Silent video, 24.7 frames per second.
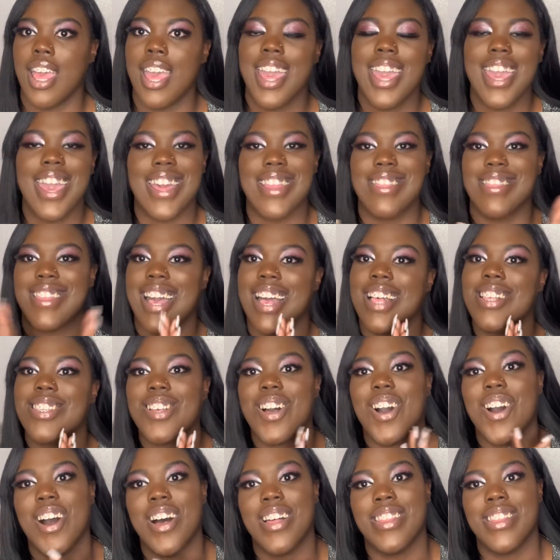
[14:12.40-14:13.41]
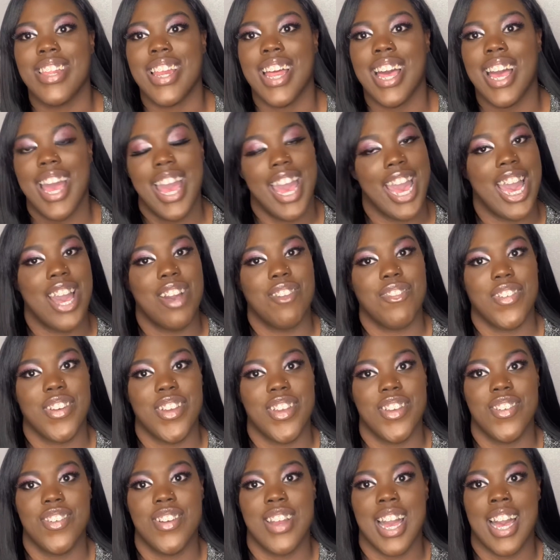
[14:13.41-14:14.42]
And that's all that I have for
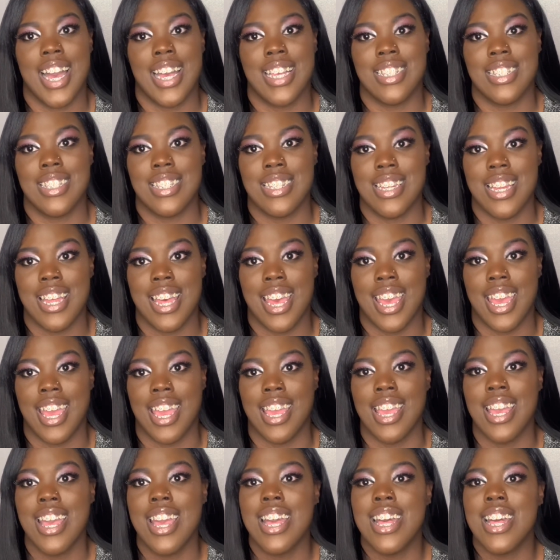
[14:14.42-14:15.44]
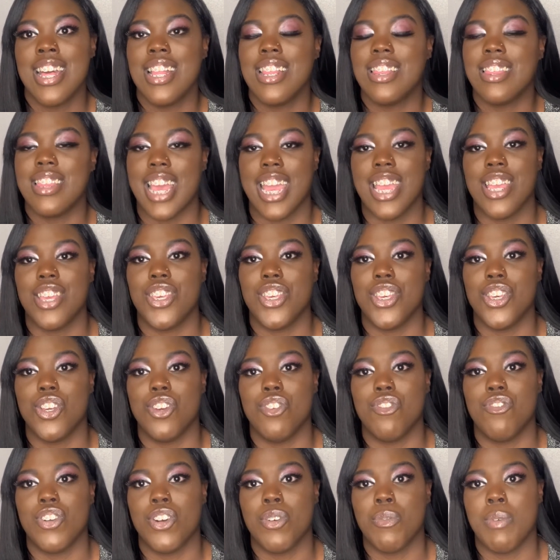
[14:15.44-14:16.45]
you guys today. Thank you
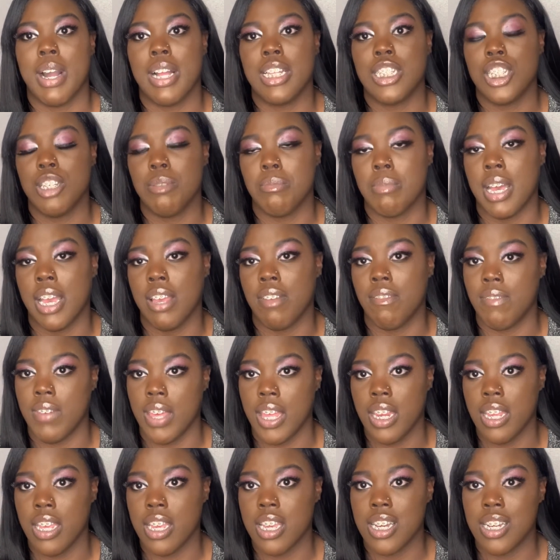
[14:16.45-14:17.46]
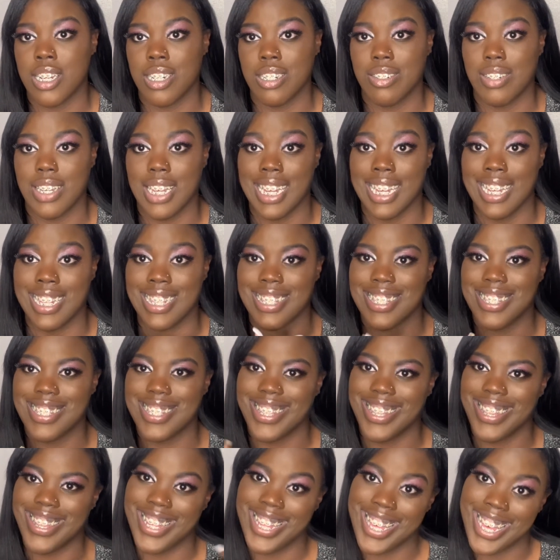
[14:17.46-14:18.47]
for watching my video. It's
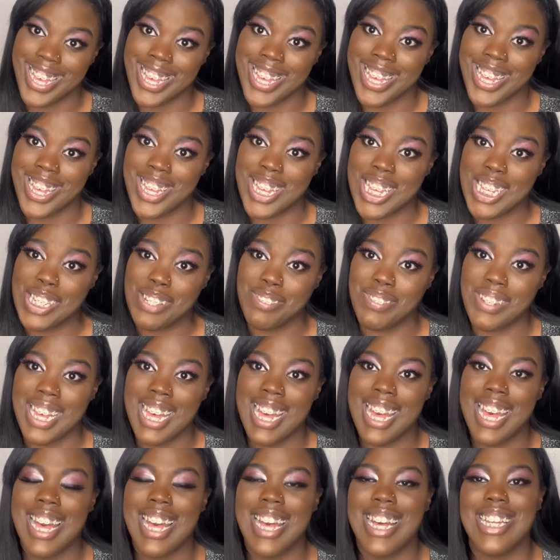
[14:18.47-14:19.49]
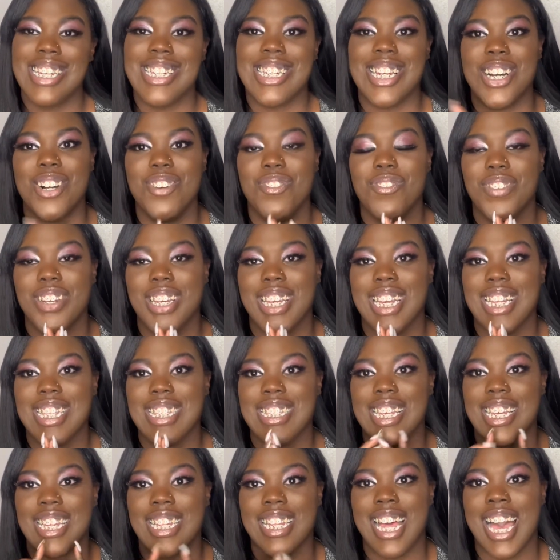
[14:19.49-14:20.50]
Liv. Don't forget
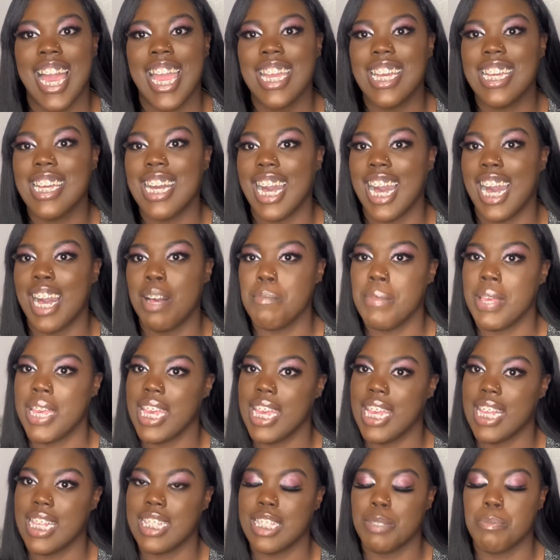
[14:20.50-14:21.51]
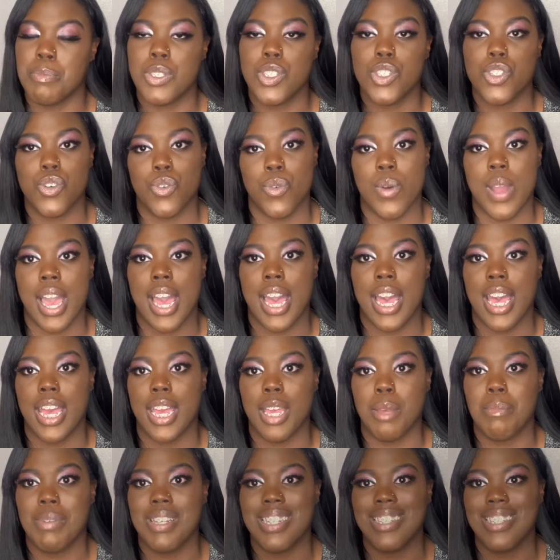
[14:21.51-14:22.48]
to like, comment, and subscribe.